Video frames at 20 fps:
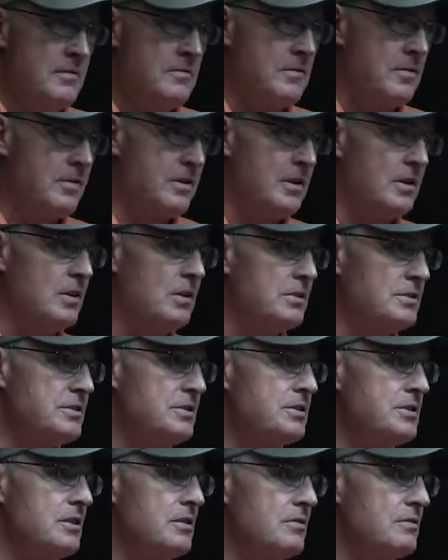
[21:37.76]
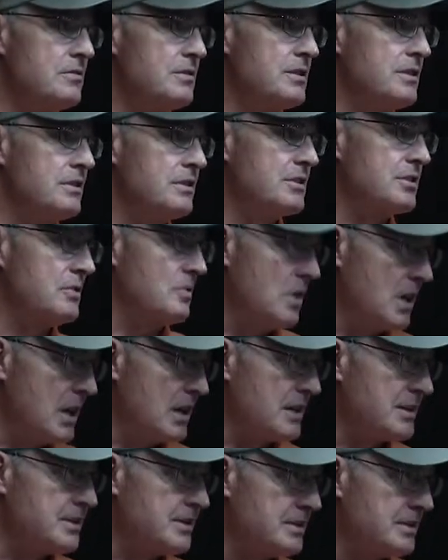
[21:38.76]
for the golden stones and the
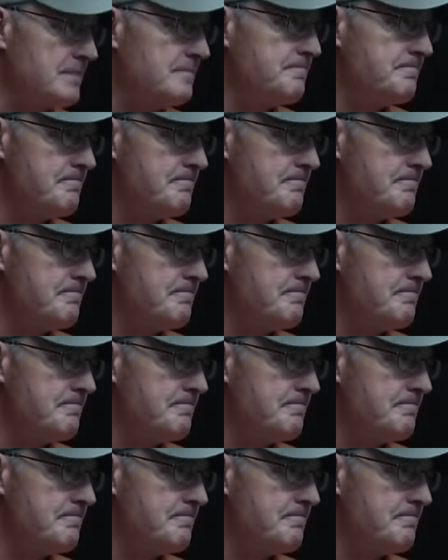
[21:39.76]
squalas.